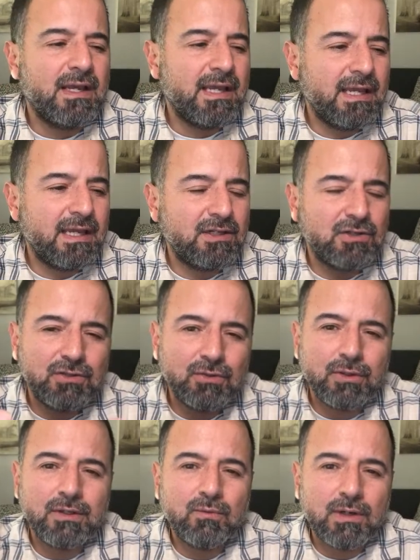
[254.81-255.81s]
and you're
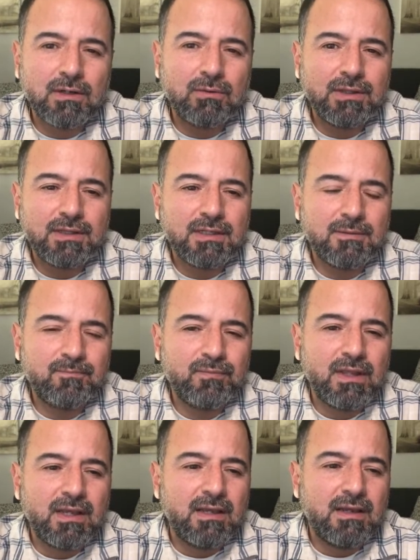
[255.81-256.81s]
doing well with them,
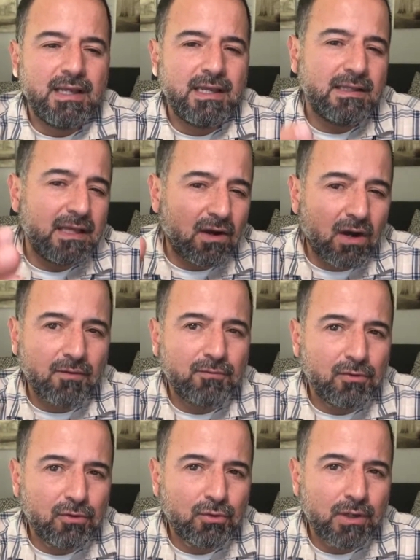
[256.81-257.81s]
and they
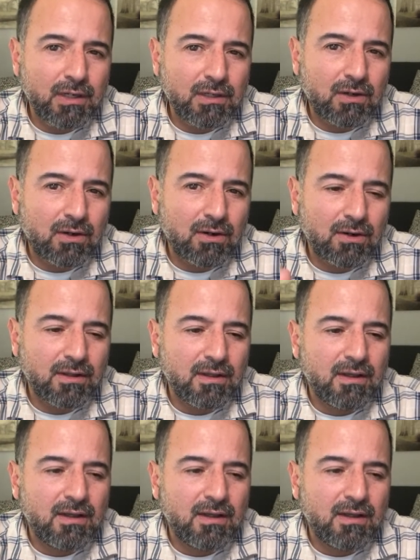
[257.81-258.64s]
offer a credit card,